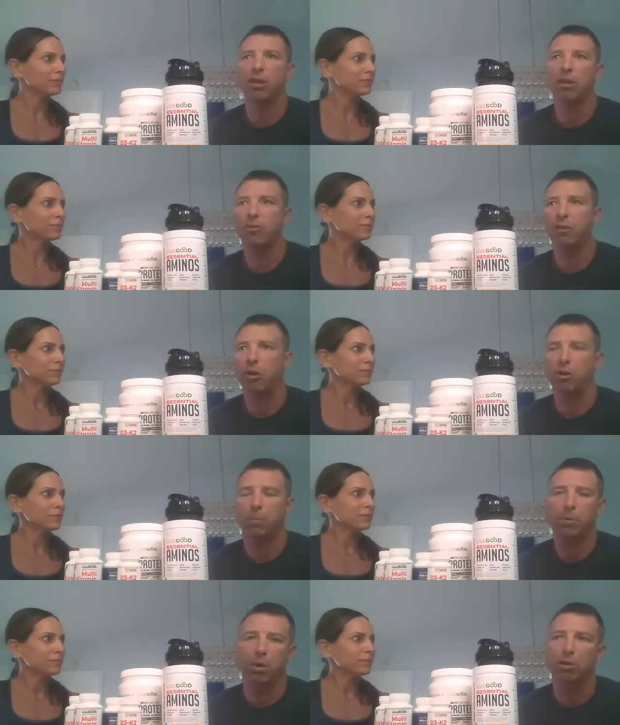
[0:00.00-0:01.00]
Speaker 1: size fits
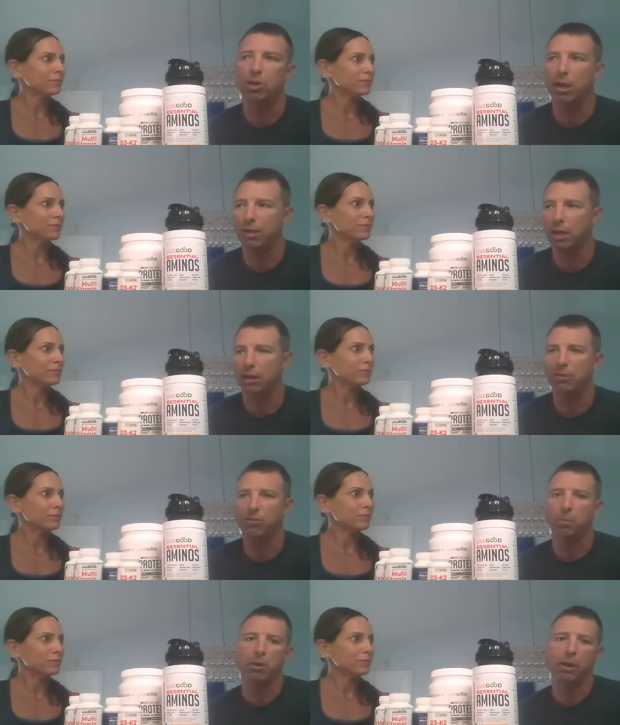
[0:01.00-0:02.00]
all approach. And I think
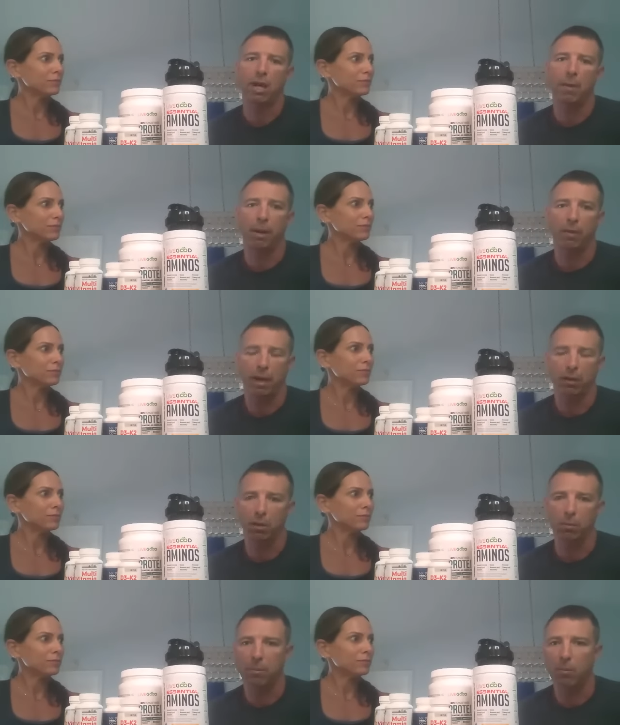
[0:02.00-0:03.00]
Lisa would be able to comment on that a
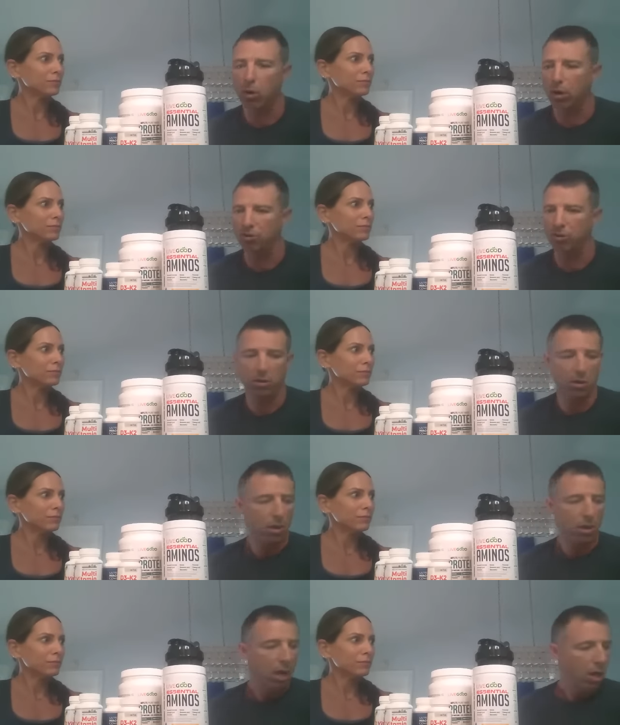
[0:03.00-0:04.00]
little bit more. So,
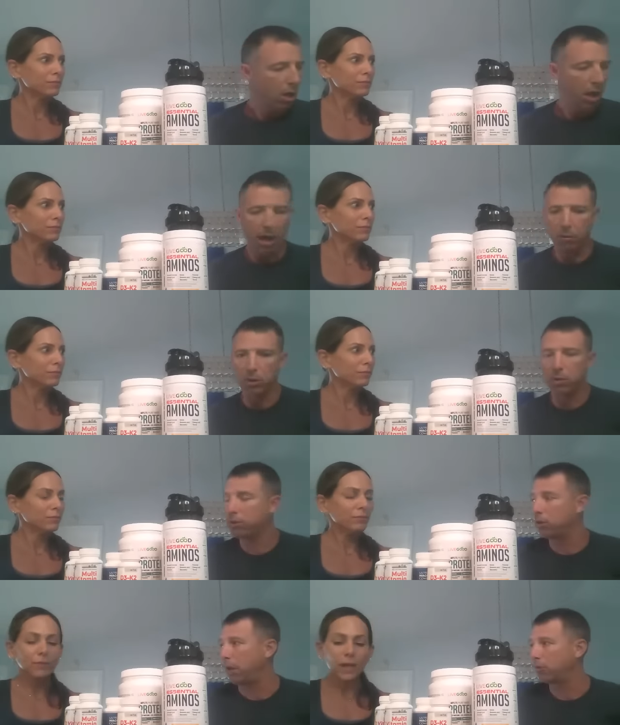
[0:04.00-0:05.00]
uh, what do you
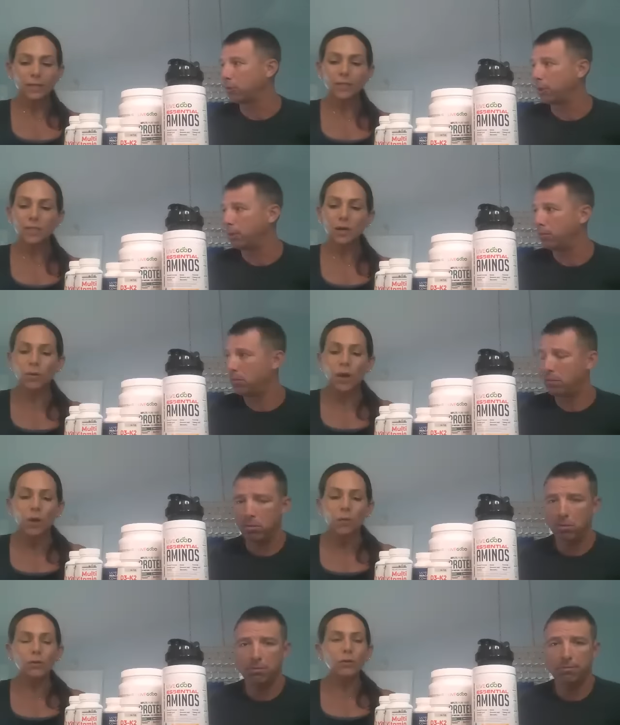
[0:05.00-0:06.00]
want to do next? Yeah. We, so,
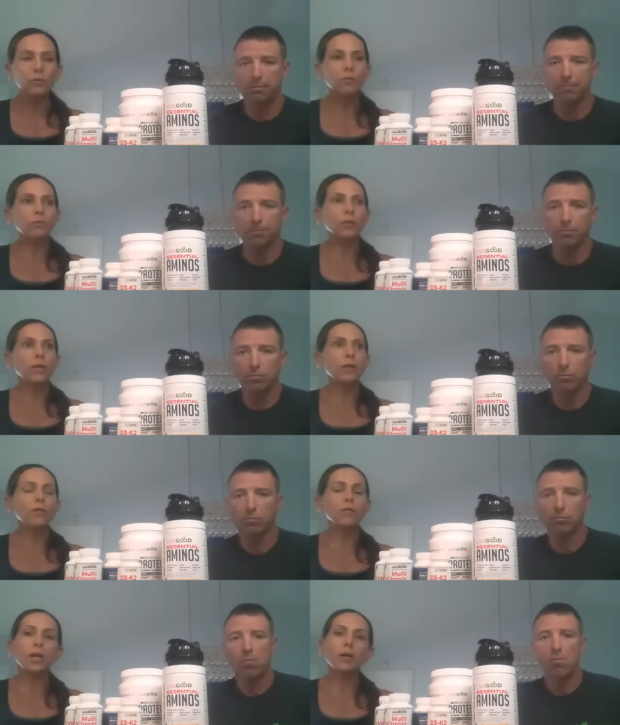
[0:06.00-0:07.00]
Speaker 2: well, really, I
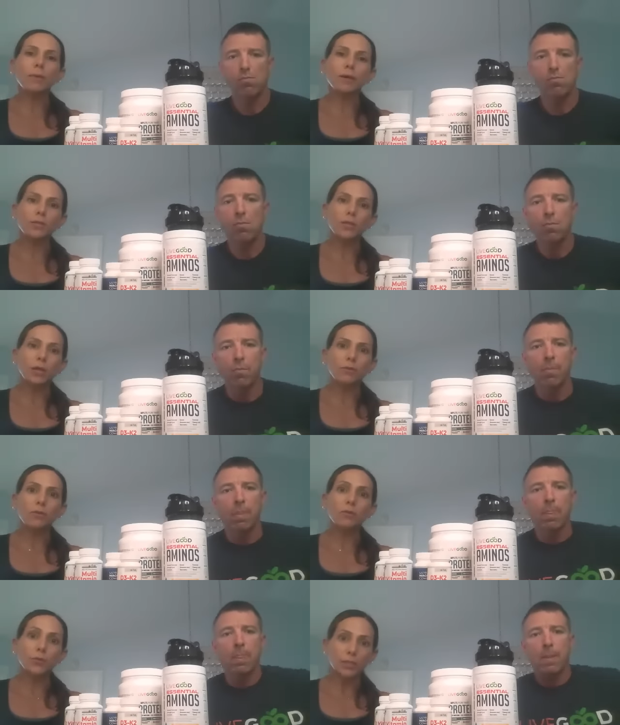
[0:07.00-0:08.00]
want to talk about starting
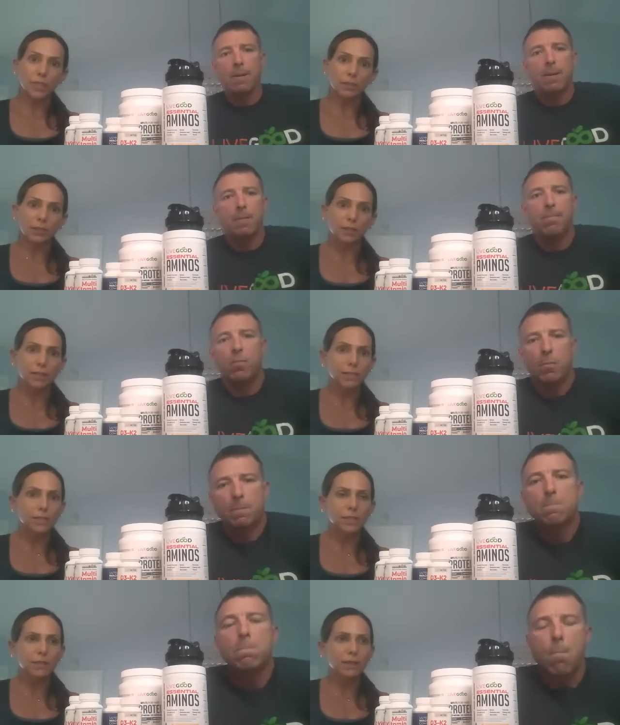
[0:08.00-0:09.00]
with nutrition because I
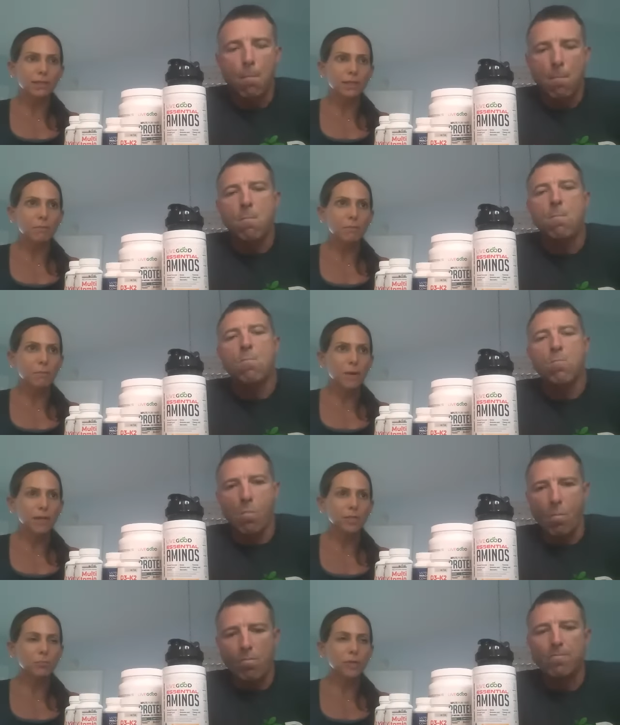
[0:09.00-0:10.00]
just think that the mm-hmm.
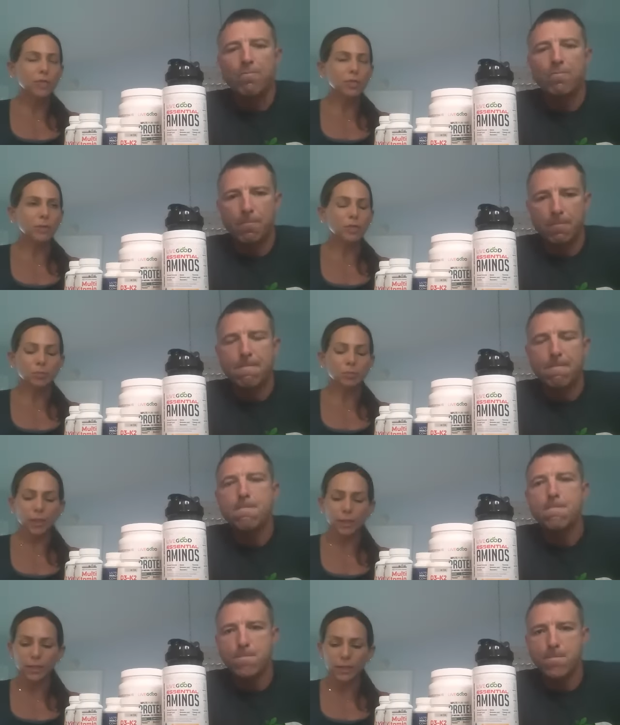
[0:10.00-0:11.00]
major, major, major
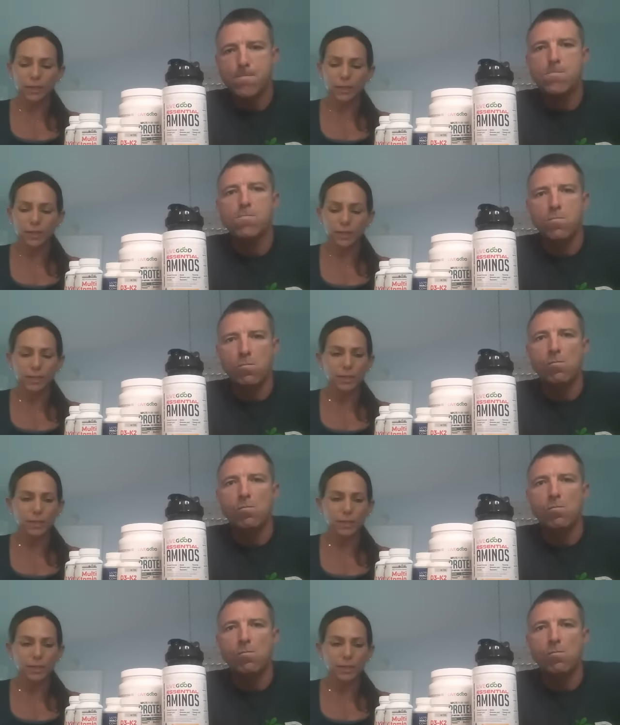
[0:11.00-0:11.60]
player into this.